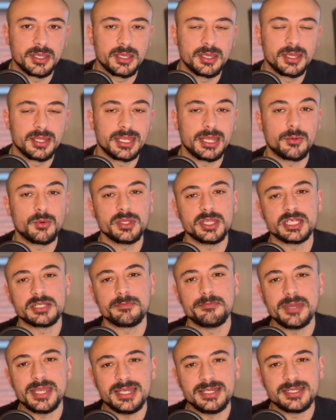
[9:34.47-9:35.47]
Now what this
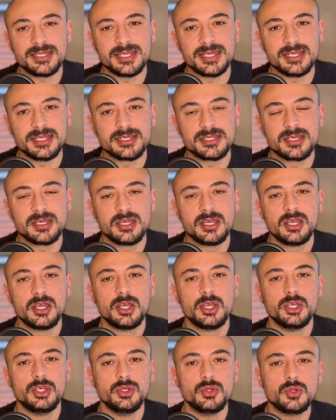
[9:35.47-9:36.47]
means is
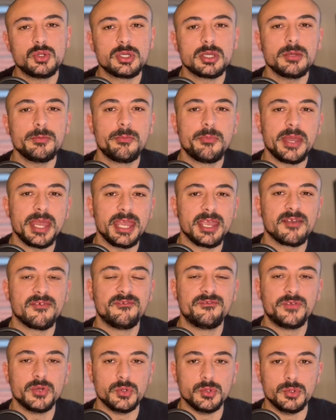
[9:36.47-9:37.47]
you can pick
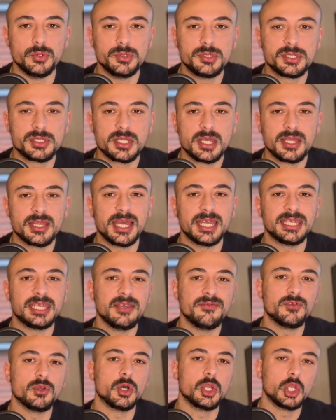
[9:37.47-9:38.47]
foods that give
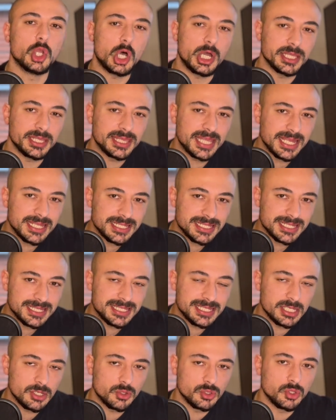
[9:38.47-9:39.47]
you a lot of
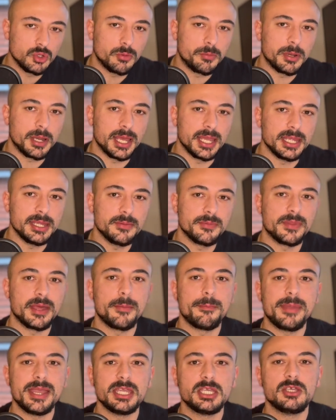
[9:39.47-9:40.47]
density on your plate that
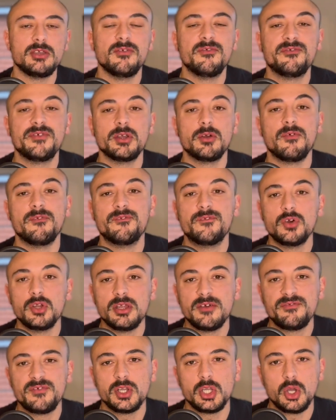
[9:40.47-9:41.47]
make you feel fuller
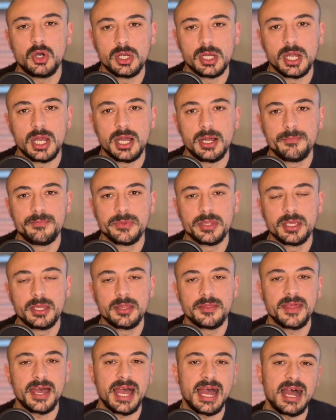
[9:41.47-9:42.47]
for longer,
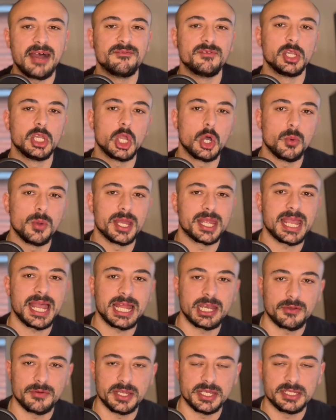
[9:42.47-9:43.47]
that have lower
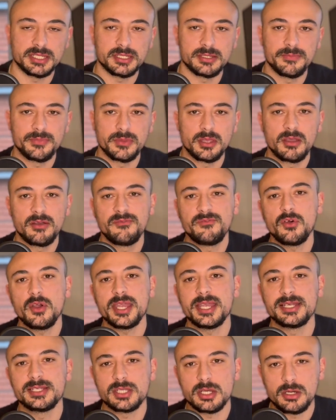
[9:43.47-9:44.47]
calories. For
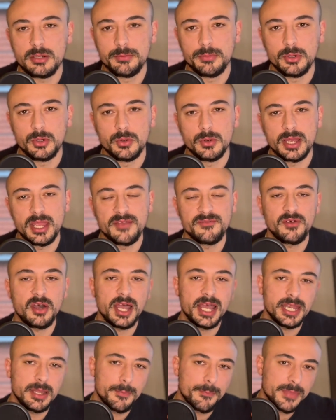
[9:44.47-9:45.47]
example, if I
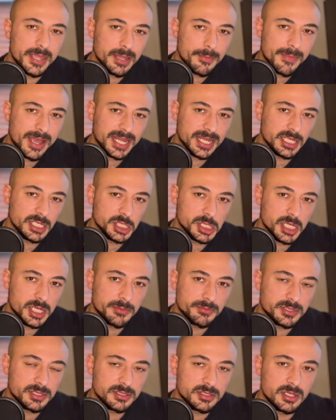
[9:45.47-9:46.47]
had a Big Mac and
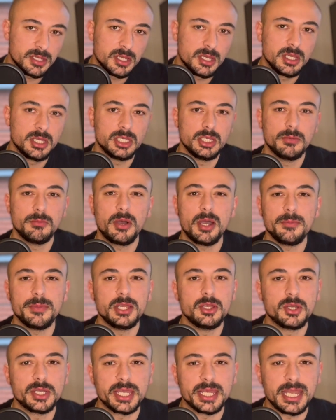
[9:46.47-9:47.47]
chips, you might be
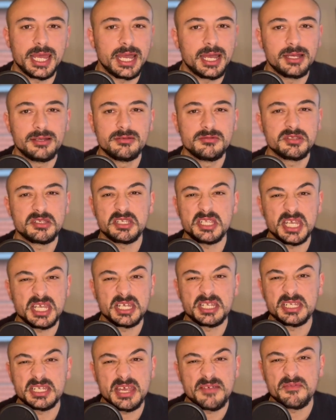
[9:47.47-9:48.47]
looking at 6,
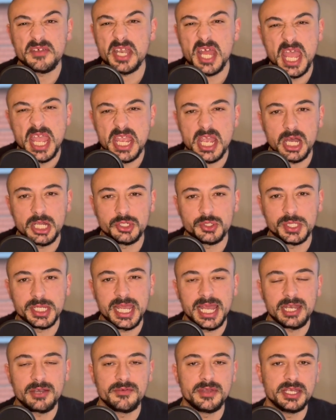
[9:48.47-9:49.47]
7, 800
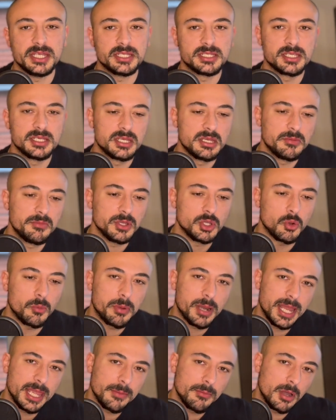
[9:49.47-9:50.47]
calories, but your
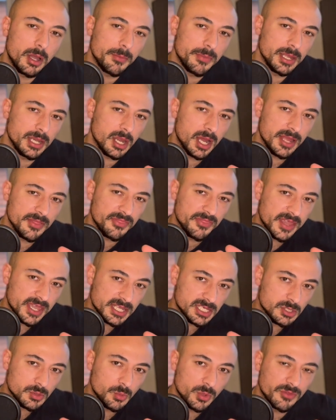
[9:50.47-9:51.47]
plate might be like
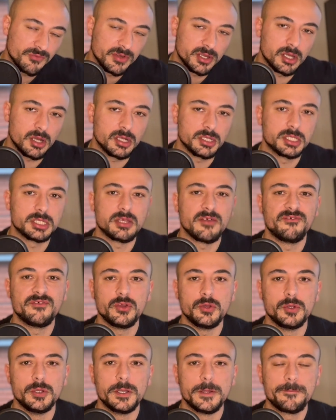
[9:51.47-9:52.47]
this with regards to
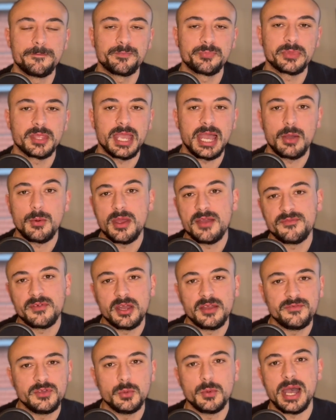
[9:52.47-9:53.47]
food. However,
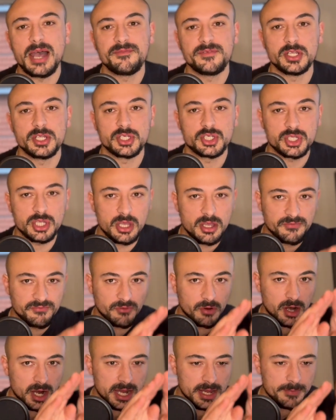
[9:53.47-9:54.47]
if you were having a stir
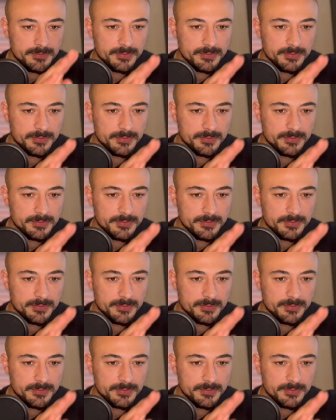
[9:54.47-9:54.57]
fry,